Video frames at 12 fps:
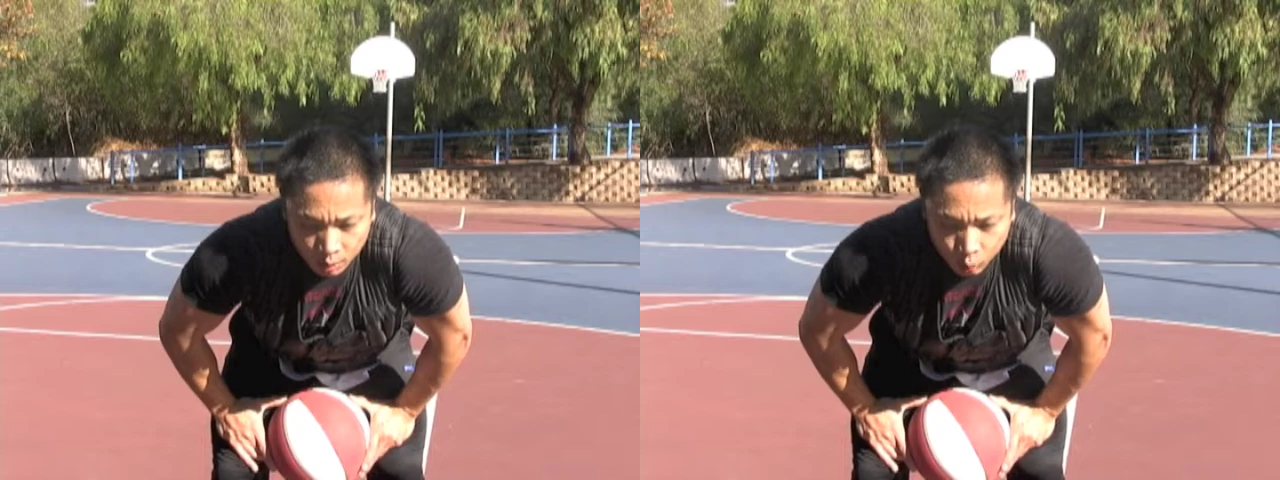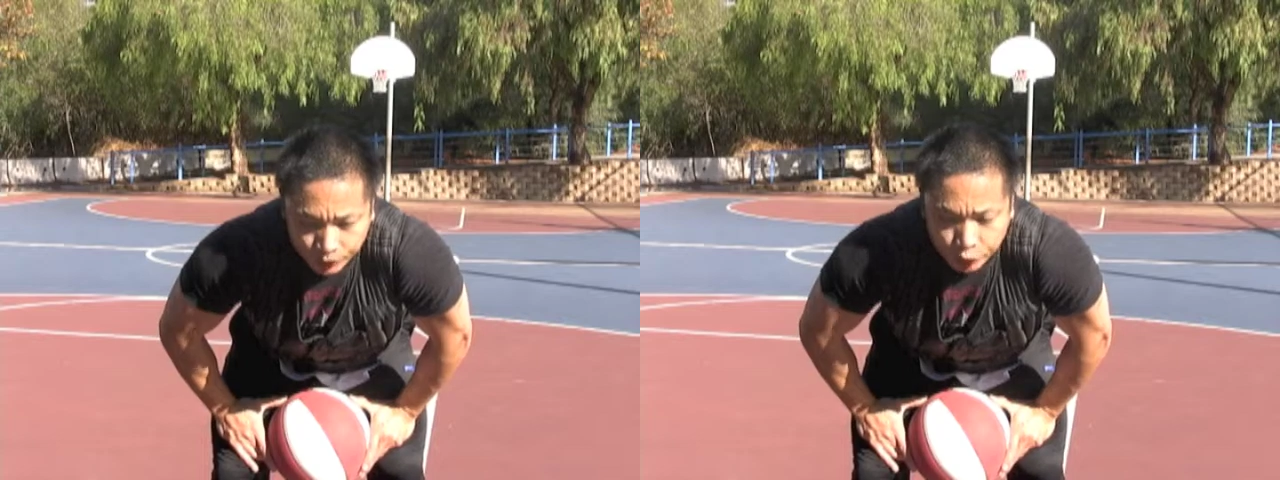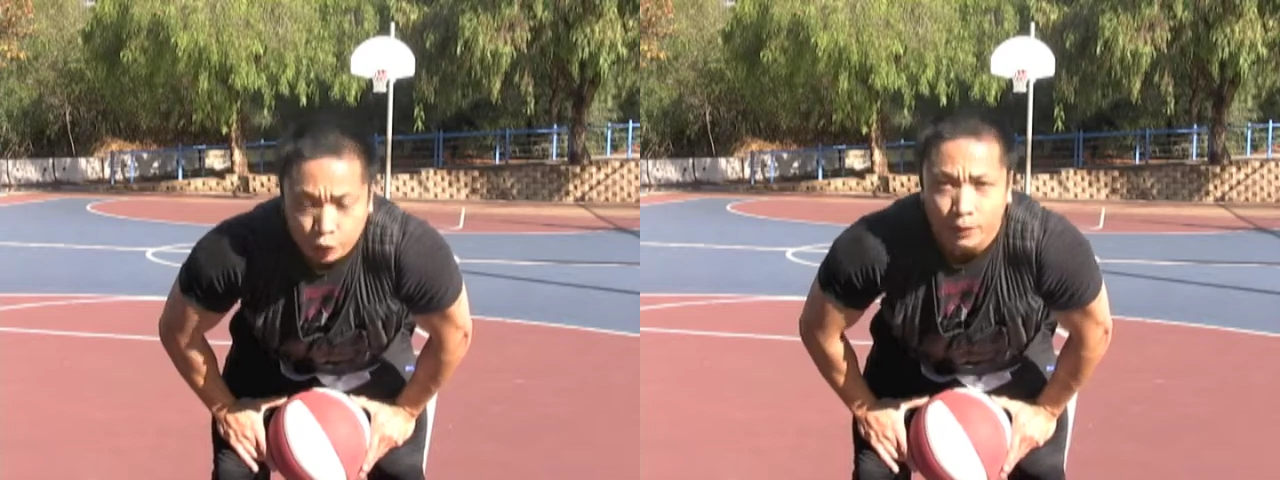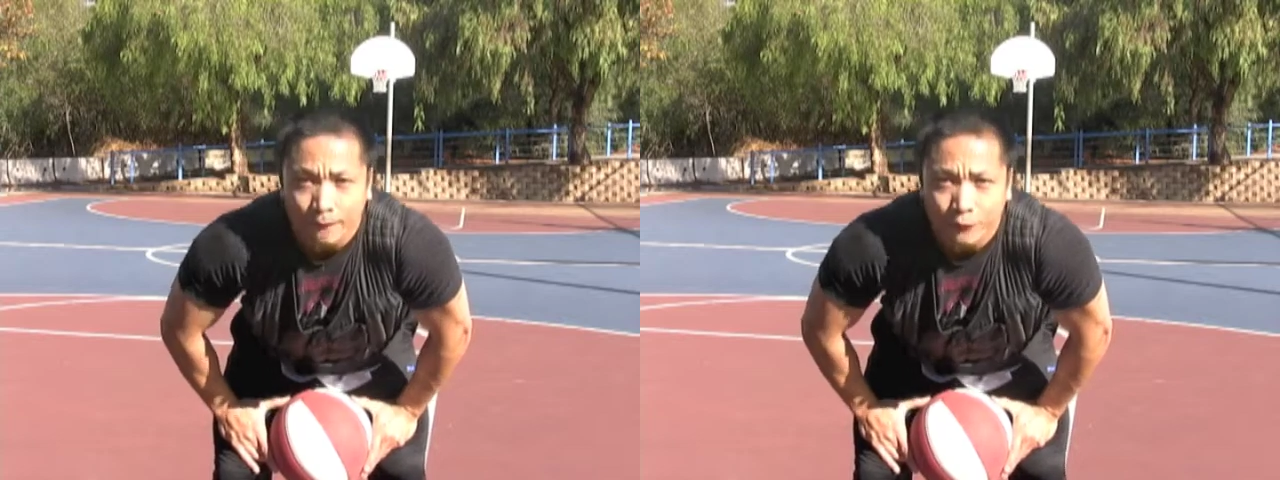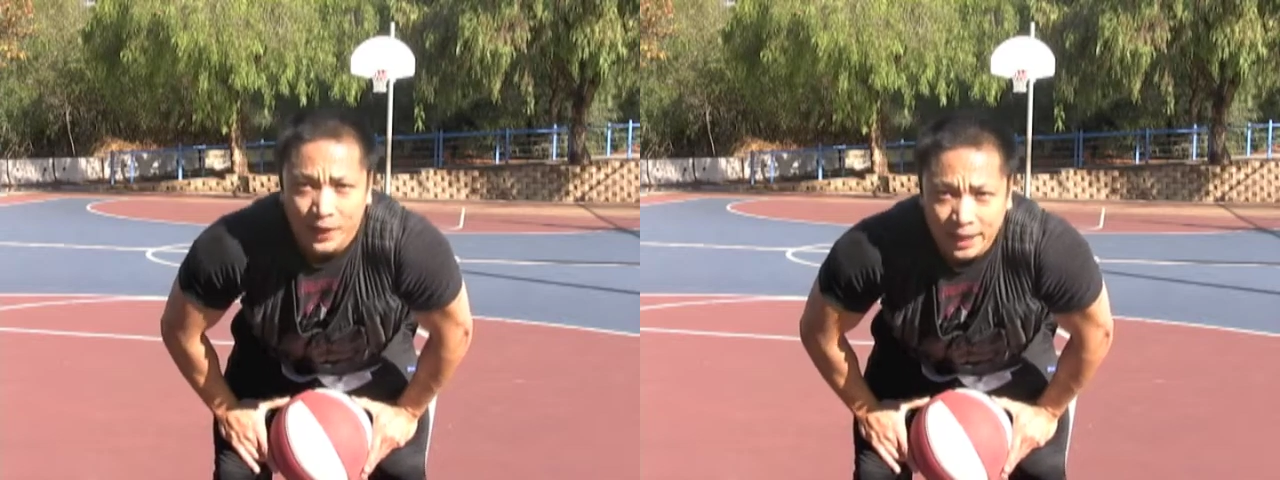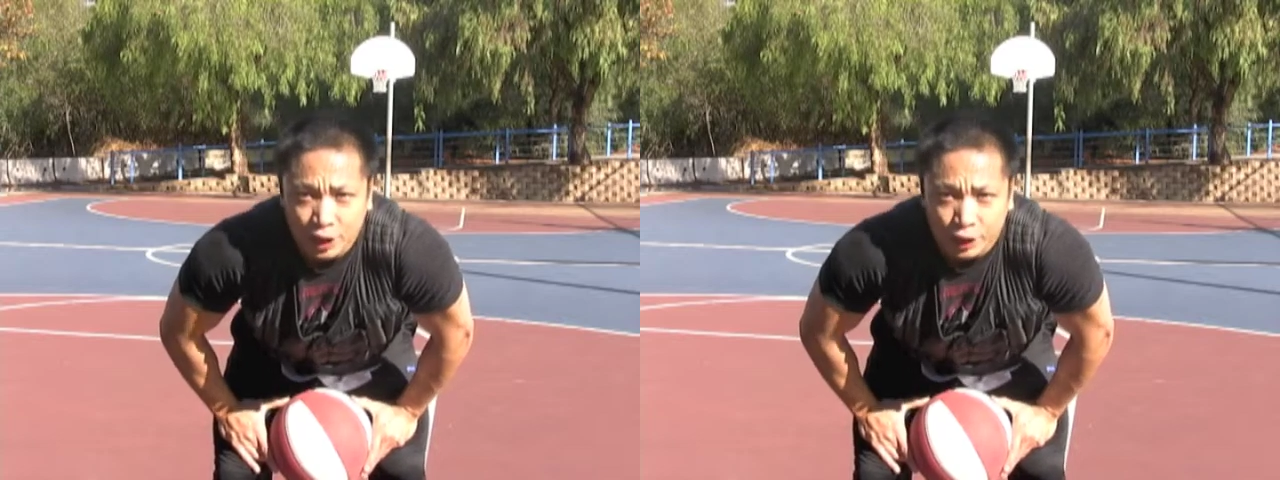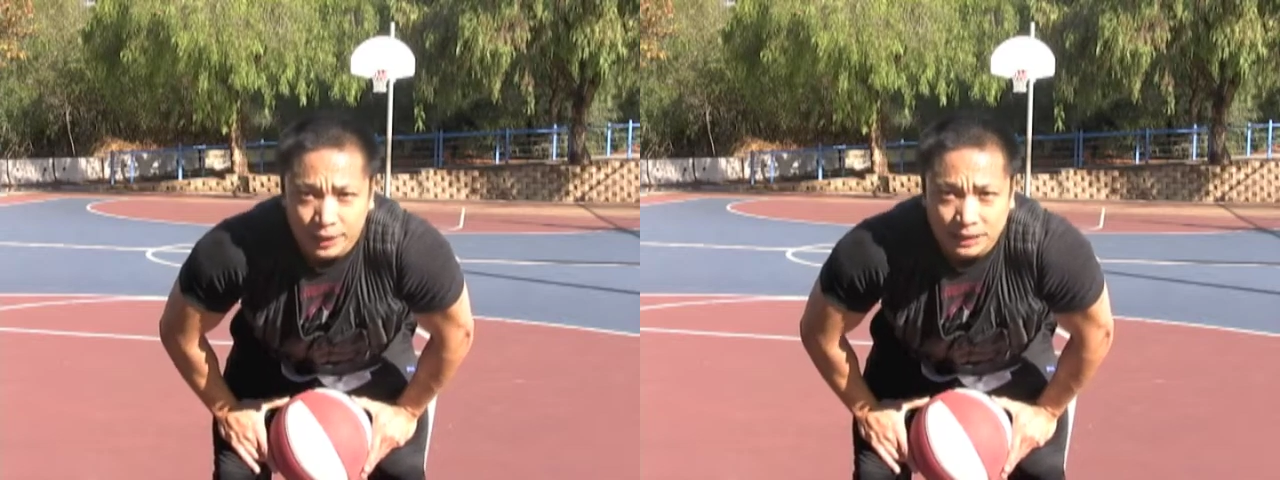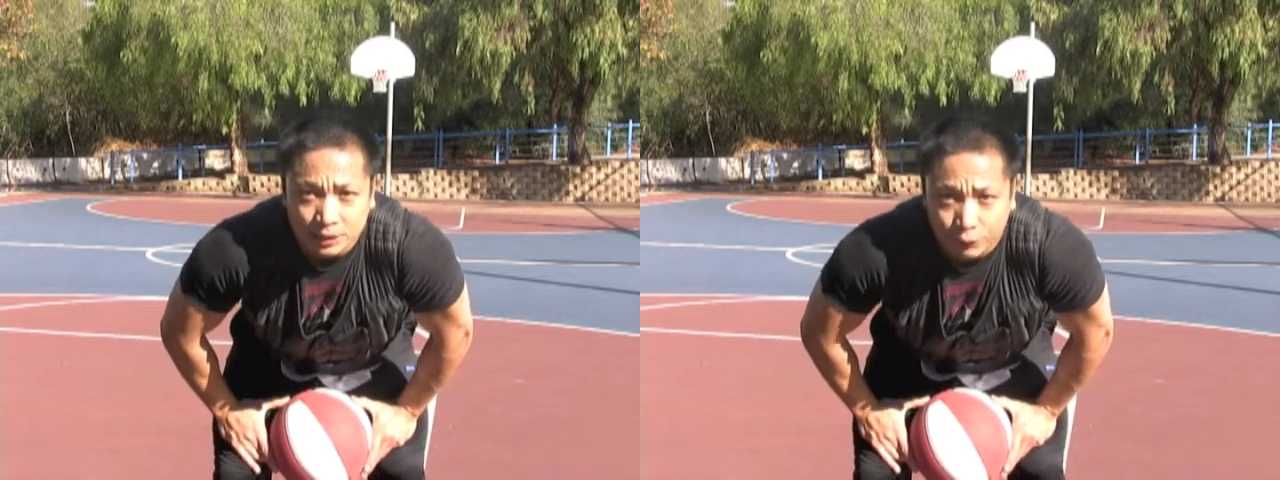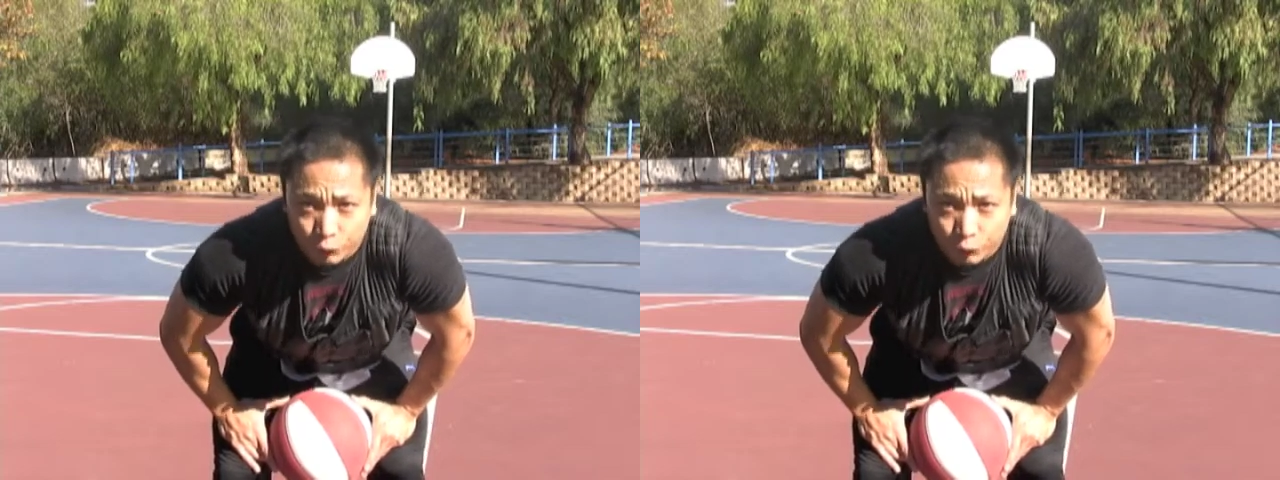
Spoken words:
When your defender is in